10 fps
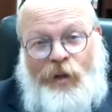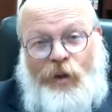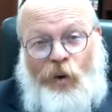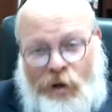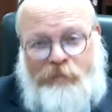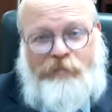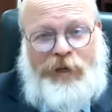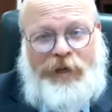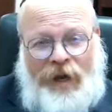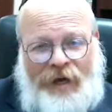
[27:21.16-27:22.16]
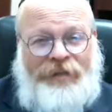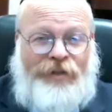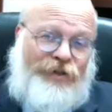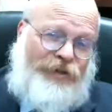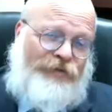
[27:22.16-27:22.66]
Look beyond
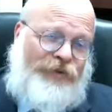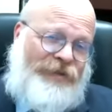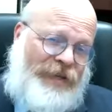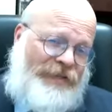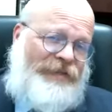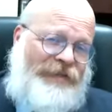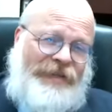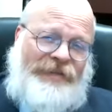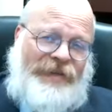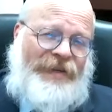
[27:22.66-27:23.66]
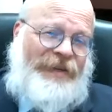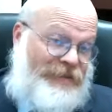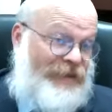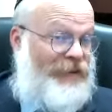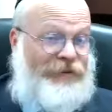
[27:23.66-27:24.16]
the surface. That's, that's the key.
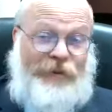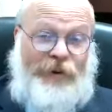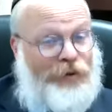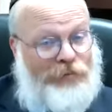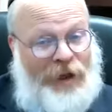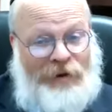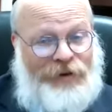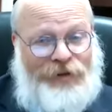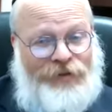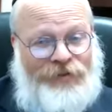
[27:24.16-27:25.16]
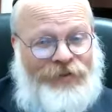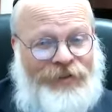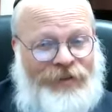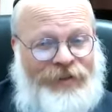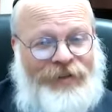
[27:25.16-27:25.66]
It's the key to a good marriage.
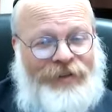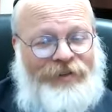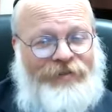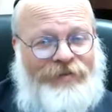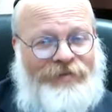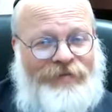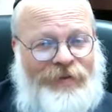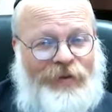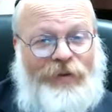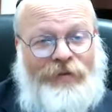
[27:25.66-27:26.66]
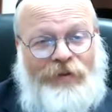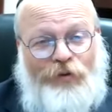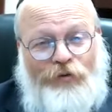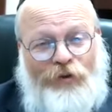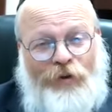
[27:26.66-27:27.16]
To,
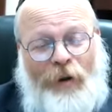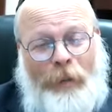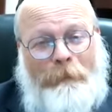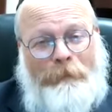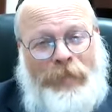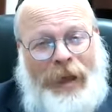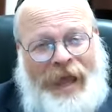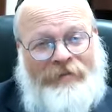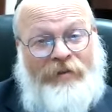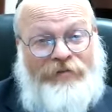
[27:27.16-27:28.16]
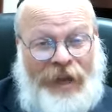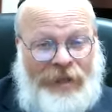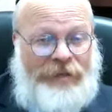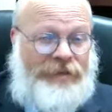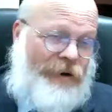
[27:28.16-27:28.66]
to have a
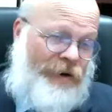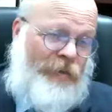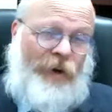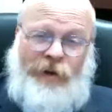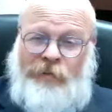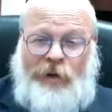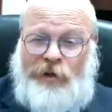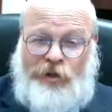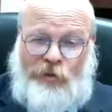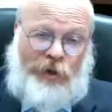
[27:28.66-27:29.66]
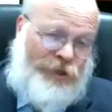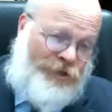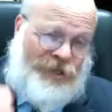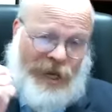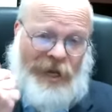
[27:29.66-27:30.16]
veiling ceremony because you what
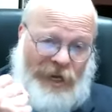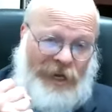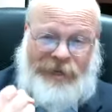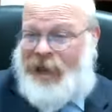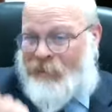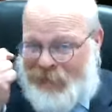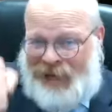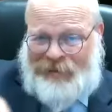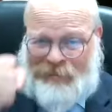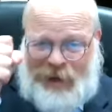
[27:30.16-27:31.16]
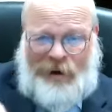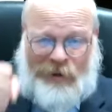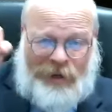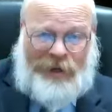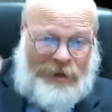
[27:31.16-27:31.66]
you're saying is, I'm not
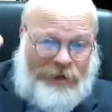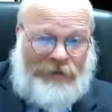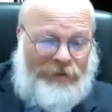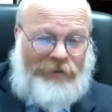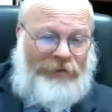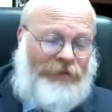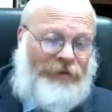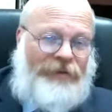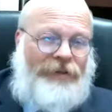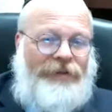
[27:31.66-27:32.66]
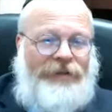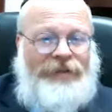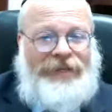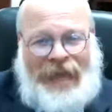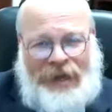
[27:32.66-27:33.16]
marrying
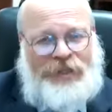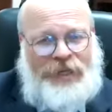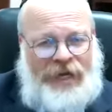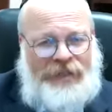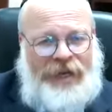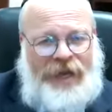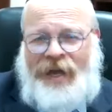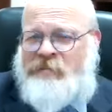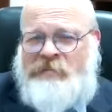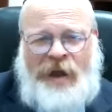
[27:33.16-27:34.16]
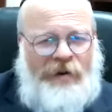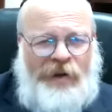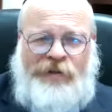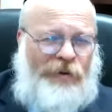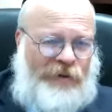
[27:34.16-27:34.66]
the outside. I am
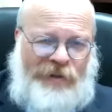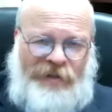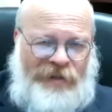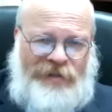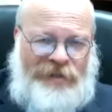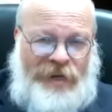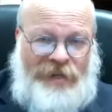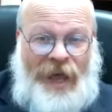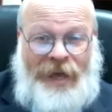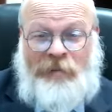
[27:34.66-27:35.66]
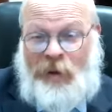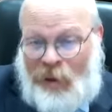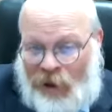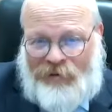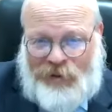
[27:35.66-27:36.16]
marrying totally the inside. I am in
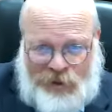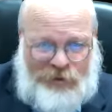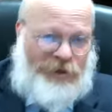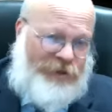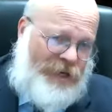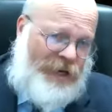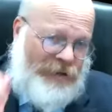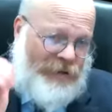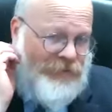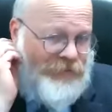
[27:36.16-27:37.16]
love with your inside.